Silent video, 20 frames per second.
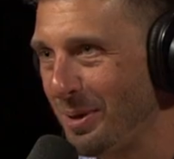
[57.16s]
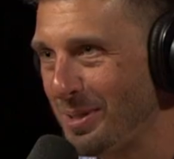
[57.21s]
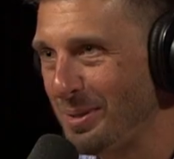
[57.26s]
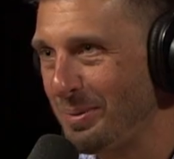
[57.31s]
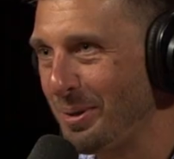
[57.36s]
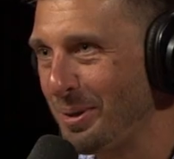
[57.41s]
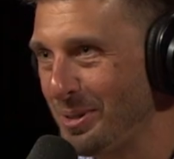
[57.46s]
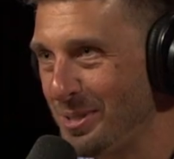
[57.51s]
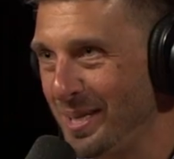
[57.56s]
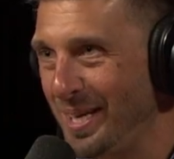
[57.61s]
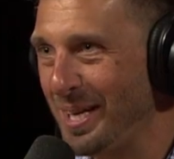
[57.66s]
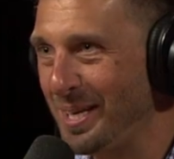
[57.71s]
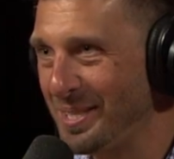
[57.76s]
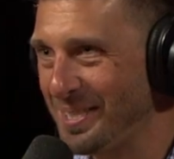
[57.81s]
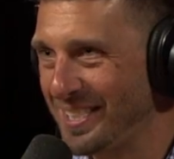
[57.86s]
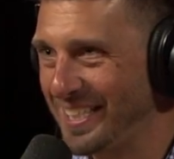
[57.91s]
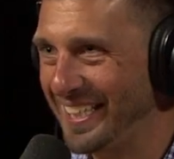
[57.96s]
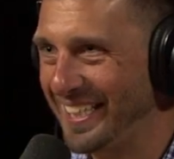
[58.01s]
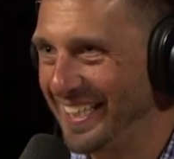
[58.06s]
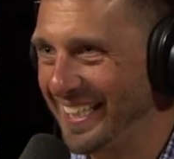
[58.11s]
some of those a things. A lot of
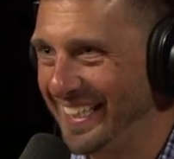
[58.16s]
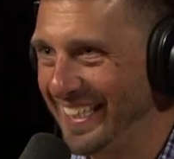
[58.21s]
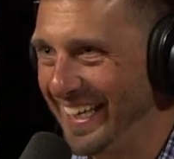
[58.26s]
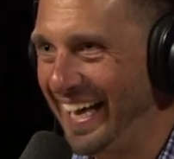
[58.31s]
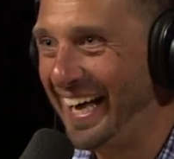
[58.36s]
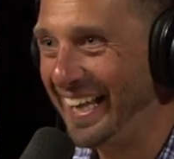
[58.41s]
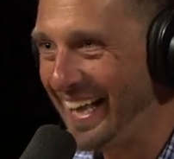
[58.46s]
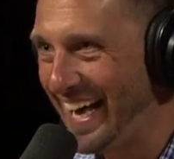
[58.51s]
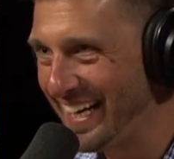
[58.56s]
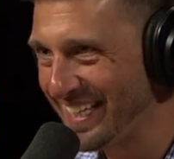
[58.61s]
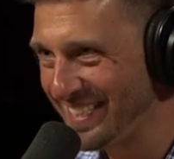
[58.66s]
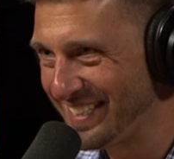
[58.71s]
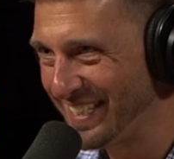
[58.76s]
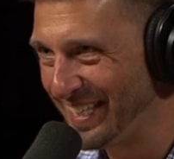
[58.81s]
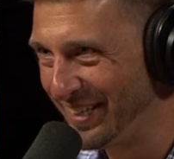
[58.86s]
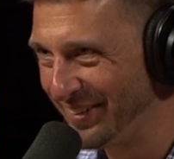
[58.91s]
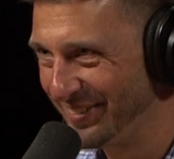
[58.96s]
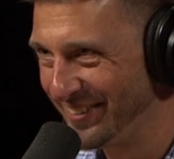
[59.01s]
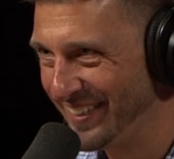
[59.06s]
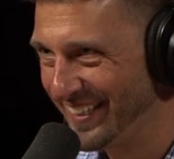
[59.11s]
stuff. Yeah, a lot, a lot of, stuff, stuff,
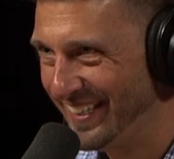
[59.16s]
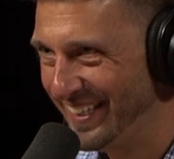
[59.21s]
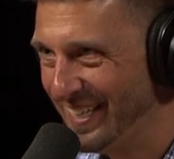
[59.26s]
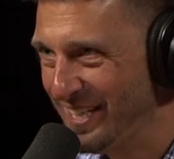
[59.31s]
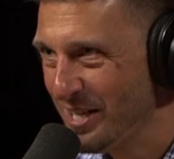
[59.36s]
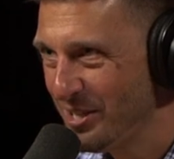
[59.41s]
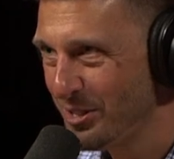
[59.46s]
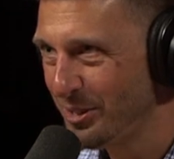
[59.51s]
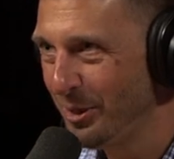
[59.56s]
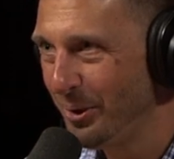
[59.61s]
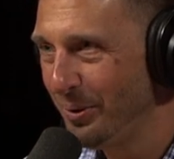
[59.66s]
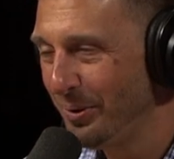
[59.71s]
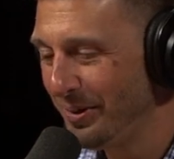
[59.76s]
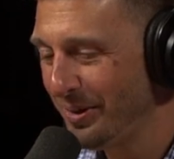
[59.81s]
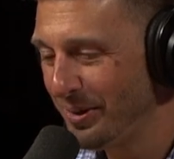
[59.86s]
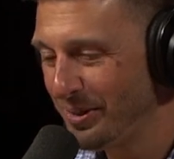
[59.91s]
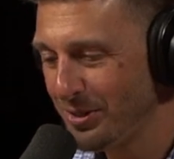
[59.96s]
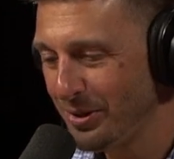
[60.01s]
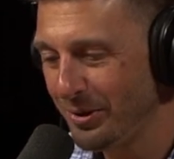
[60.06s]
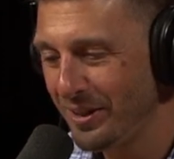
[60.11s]
can go wrong. Yep.
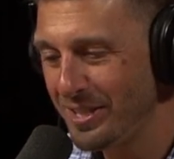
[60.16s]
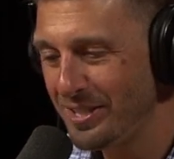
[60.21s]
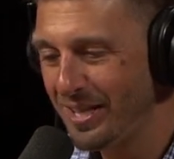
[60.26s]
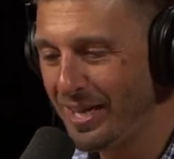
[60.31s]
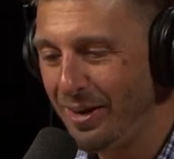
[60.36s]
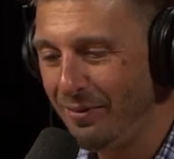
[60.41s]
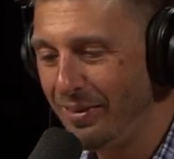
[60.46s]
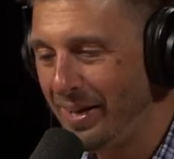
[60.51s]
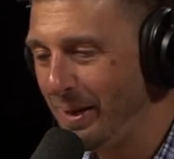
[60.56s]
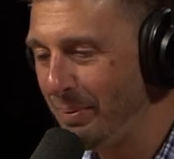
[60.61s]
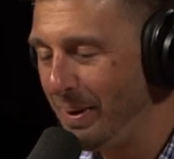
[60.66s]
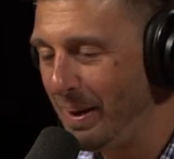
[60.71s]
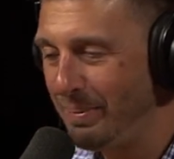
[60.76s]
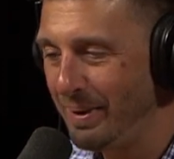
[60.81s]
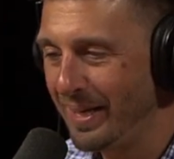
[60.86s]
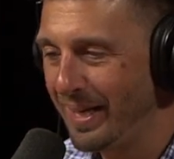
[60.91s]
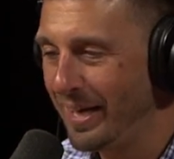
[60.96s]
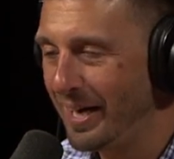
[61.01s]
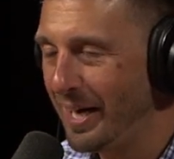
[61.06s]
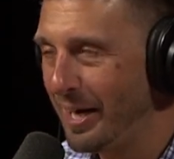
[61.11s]
So so let's give like
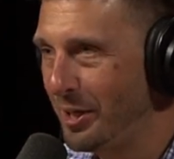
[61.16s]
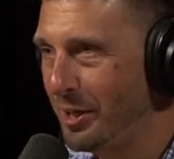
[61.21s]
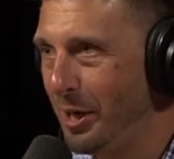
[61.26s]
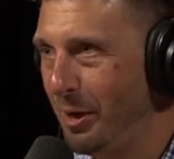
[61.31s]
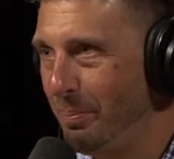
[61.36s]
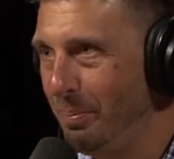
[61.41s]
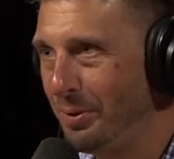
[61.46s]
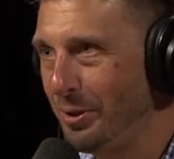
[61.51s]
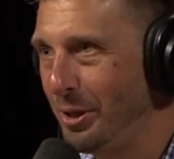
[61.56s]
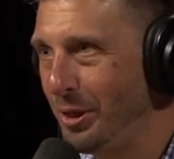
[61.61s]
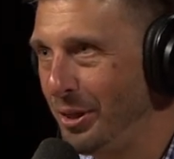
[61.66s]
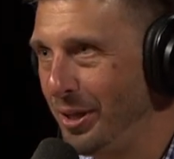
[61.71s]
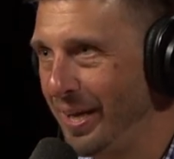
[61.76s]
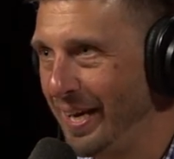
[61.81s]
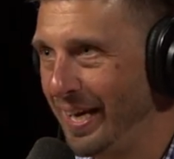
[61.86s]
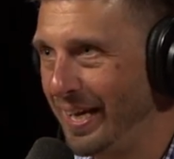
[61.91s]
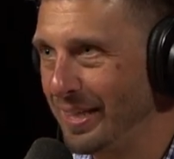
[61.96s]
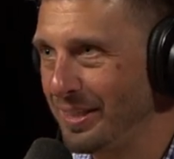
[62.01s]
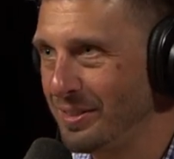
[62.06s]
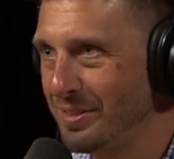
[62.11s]
maybe a, a couple of
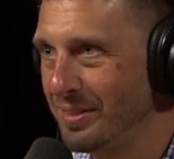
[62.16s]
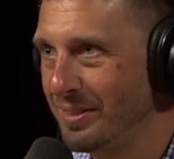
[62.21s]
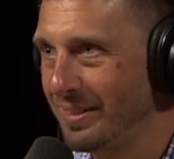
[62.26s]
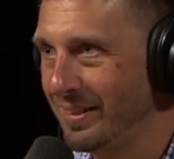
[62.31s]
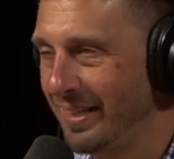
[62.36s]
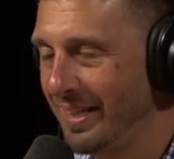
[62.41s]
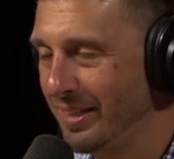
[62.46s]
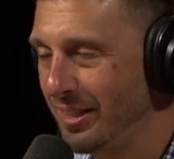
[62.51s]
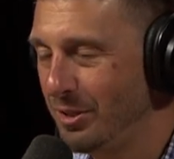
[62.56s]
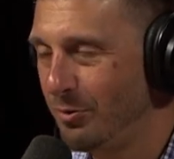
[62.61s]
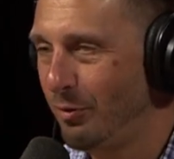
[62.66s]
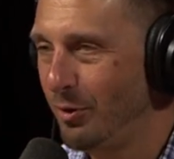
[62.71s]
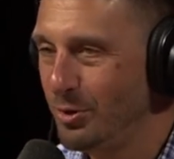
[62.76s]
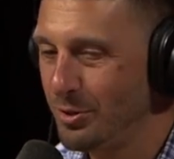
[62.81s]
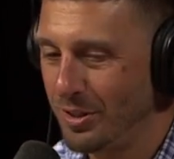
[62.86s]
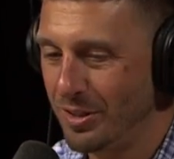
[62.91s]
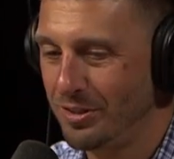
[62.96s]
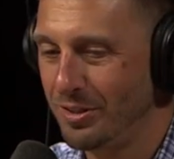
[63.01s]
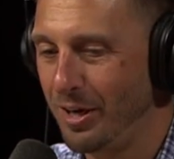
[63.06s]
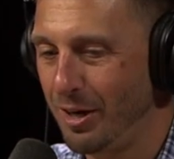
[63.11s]
things. Let, us
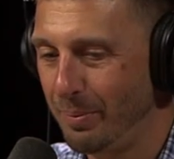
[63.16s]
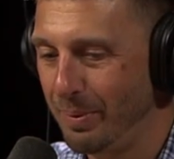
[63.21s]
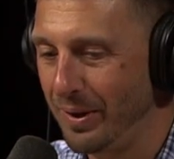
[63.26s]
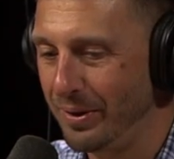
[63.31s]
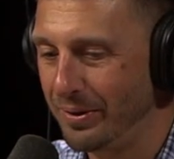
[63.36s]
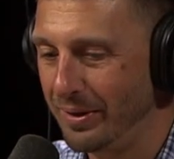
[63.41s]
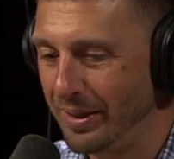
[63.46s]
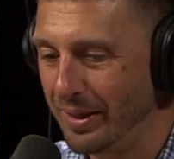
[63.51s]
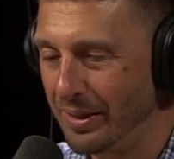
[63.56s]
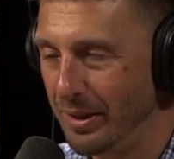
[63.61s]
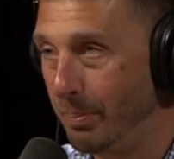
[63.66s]
first mm. let's talk about the the